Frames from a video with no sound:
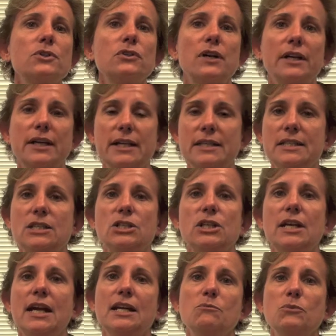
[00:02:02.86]
trunk
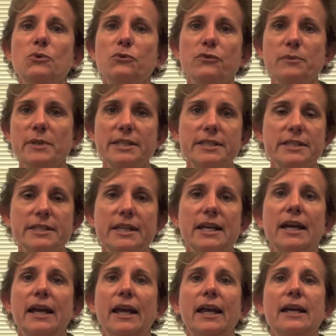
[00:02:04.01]
initiated movements
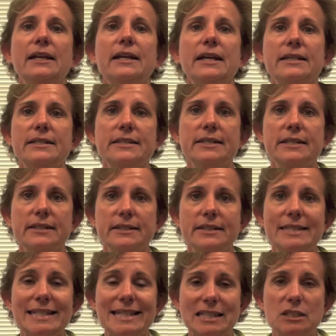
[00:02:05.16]
in a
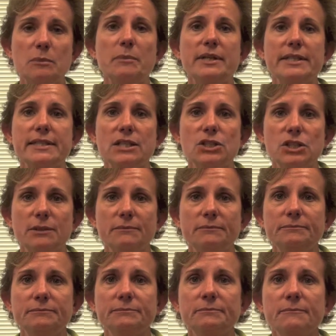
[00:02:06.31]
seated position.
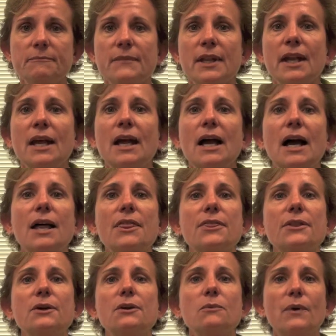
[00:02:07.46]
A
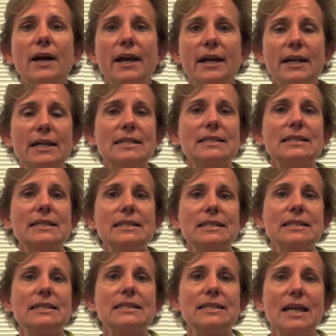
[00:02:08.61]
third way is sit
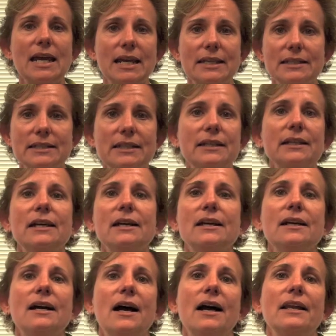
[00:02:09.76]
to stand.
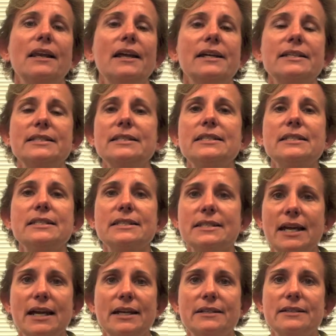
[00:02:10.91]
I like sit to
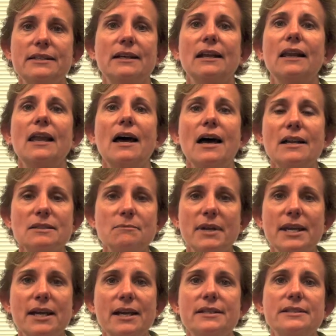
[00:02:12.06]
stand a lot
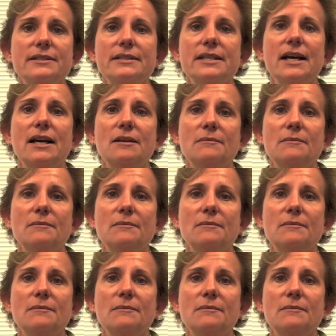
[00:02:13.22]
because